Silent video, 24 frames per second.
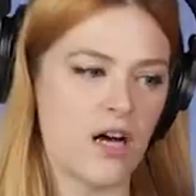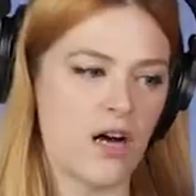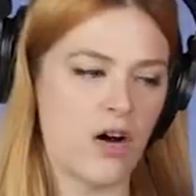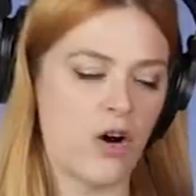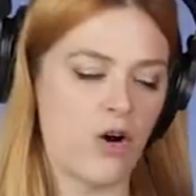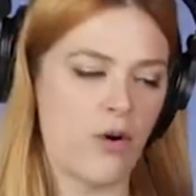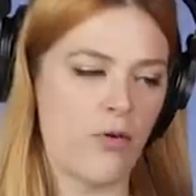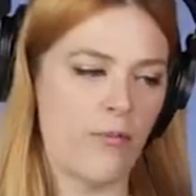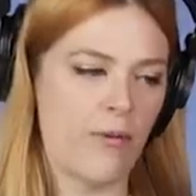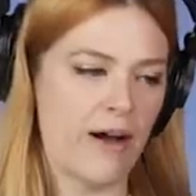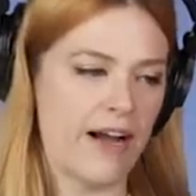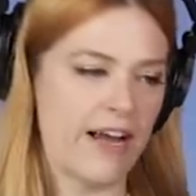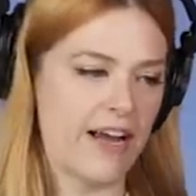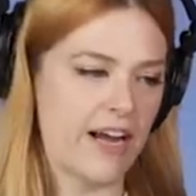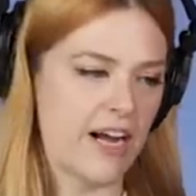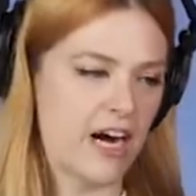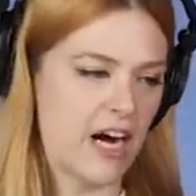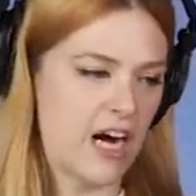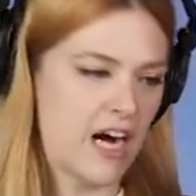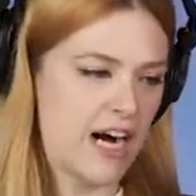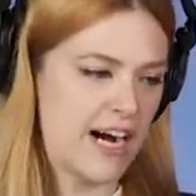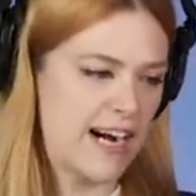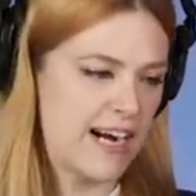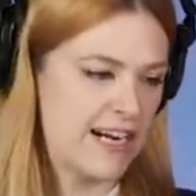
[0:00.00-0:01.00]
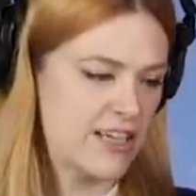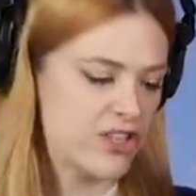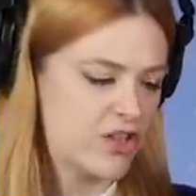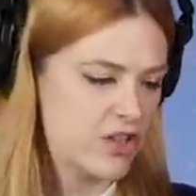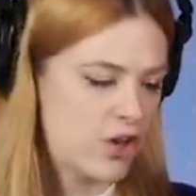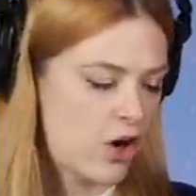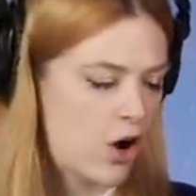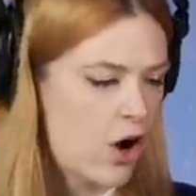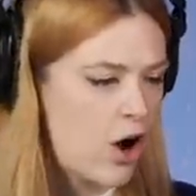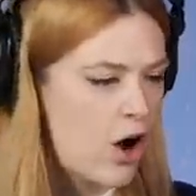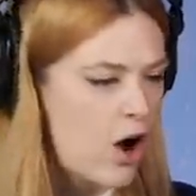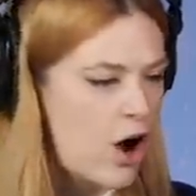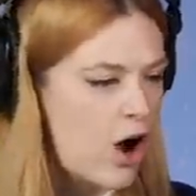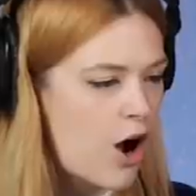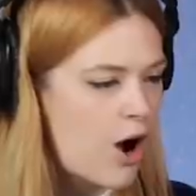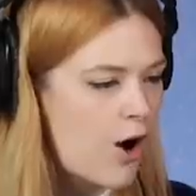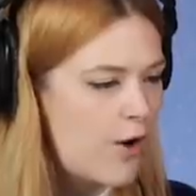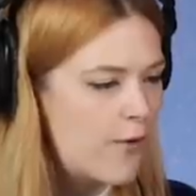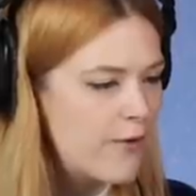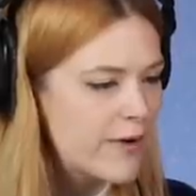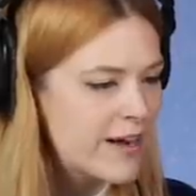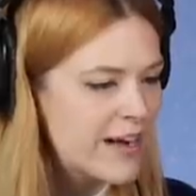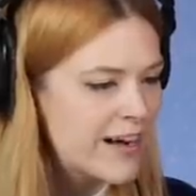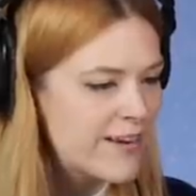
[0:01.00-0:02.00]
Oh my gosh.
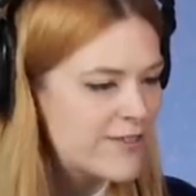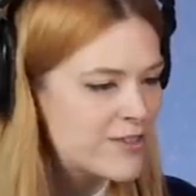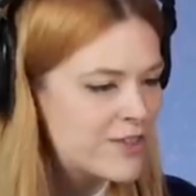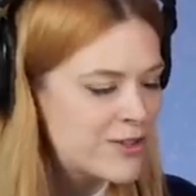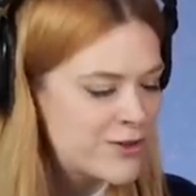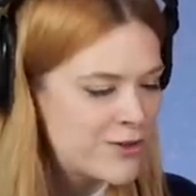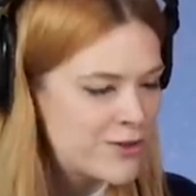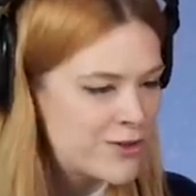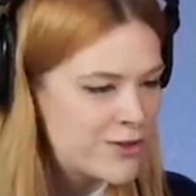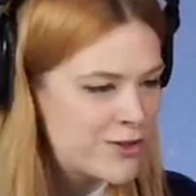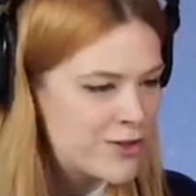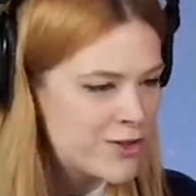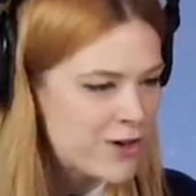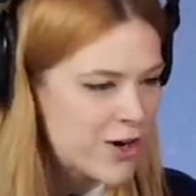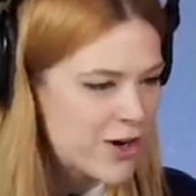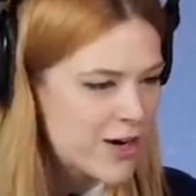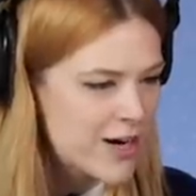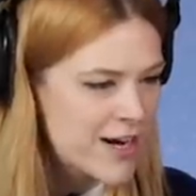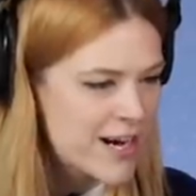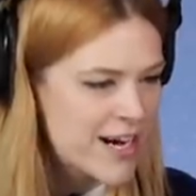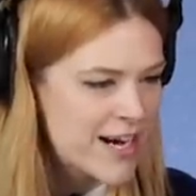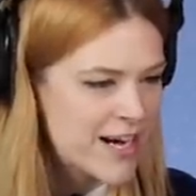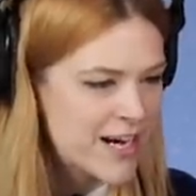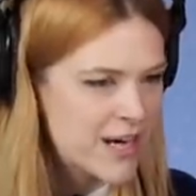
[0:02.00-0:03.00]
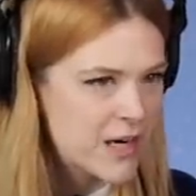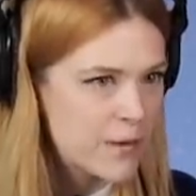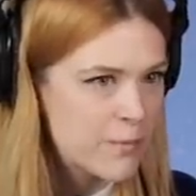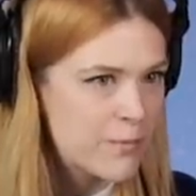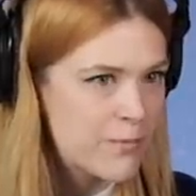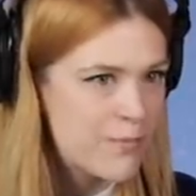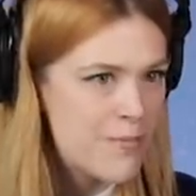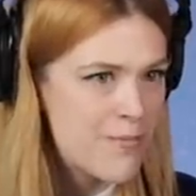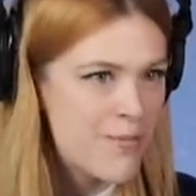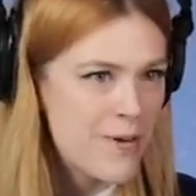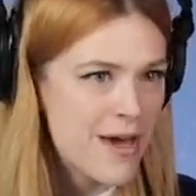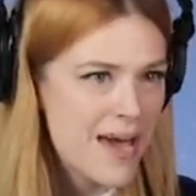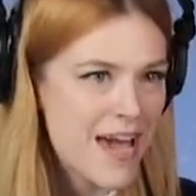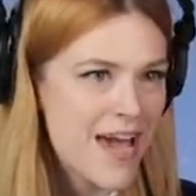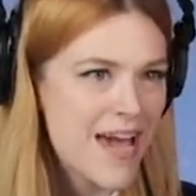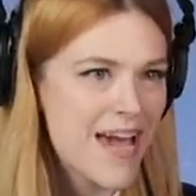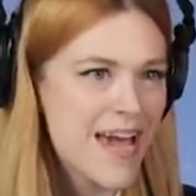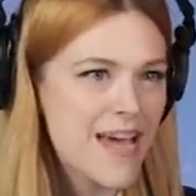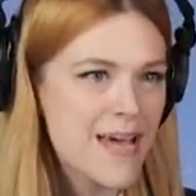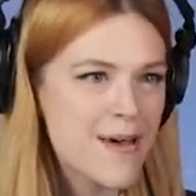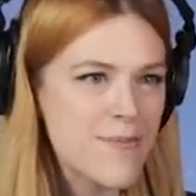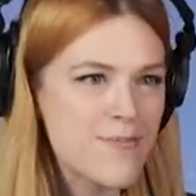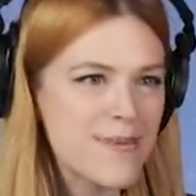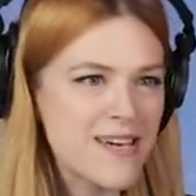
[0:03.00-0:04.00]
Oh, we have two dark-haired
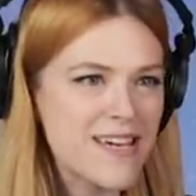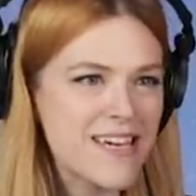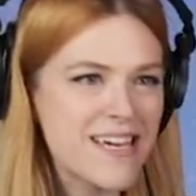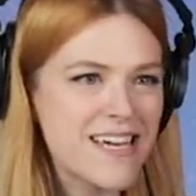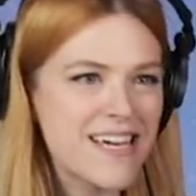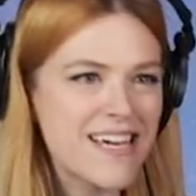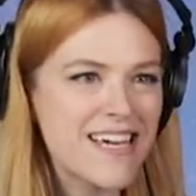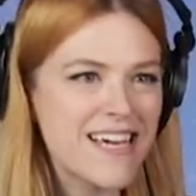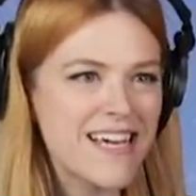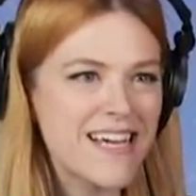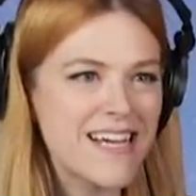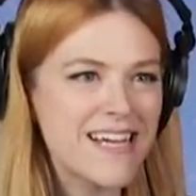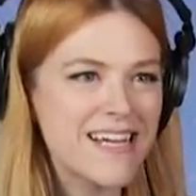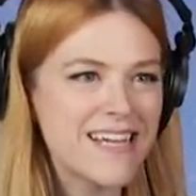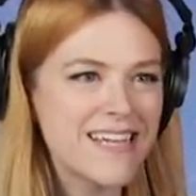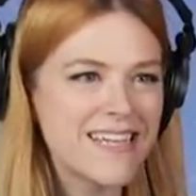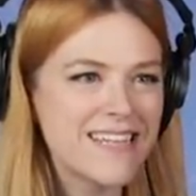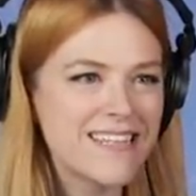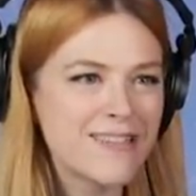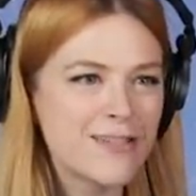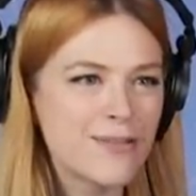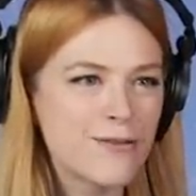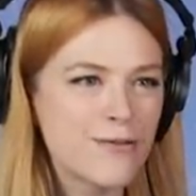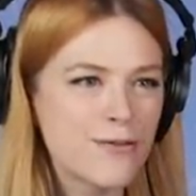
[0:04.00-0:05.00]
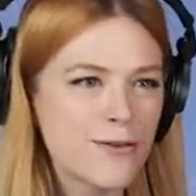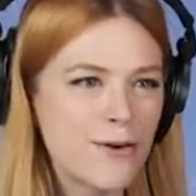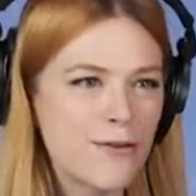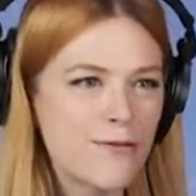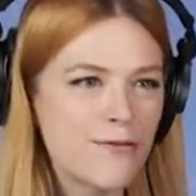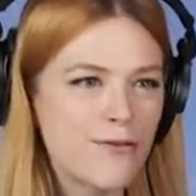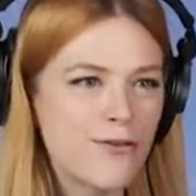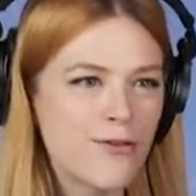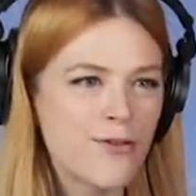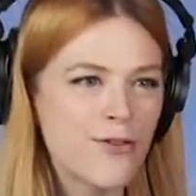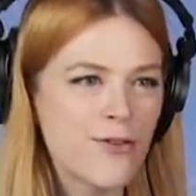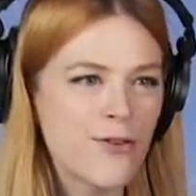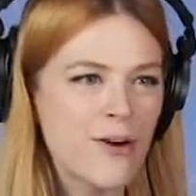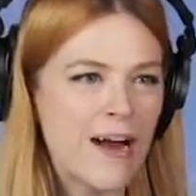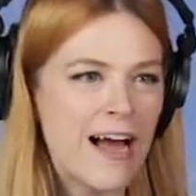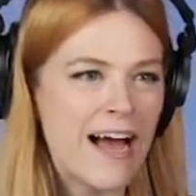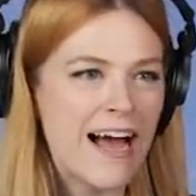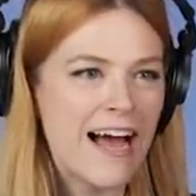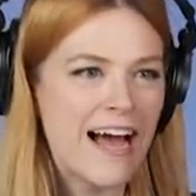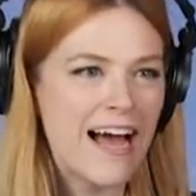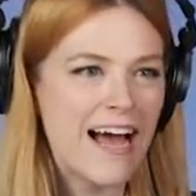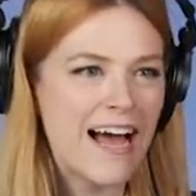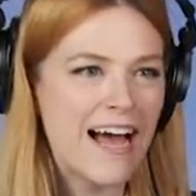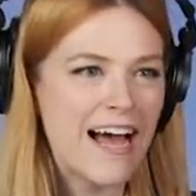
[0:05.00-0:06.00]
babies from
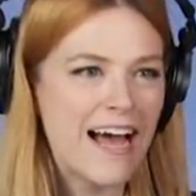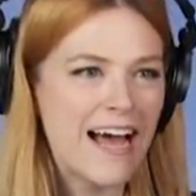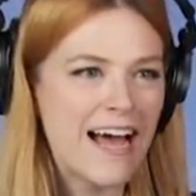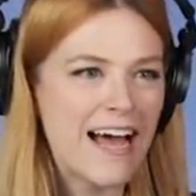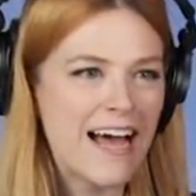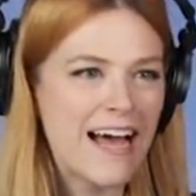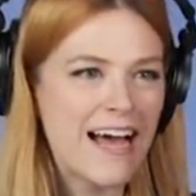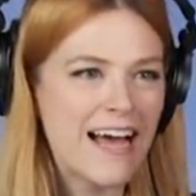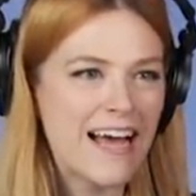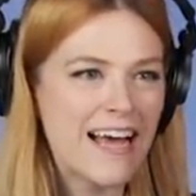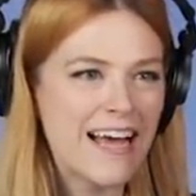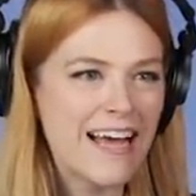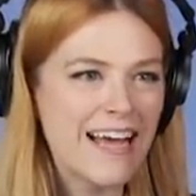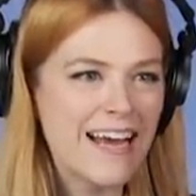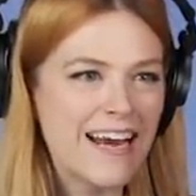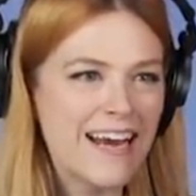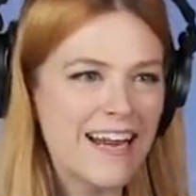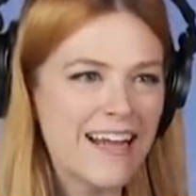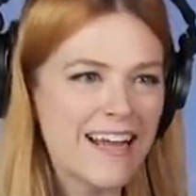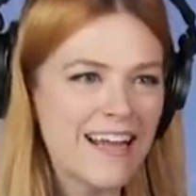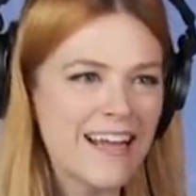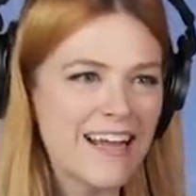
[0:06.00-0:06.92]
Fred.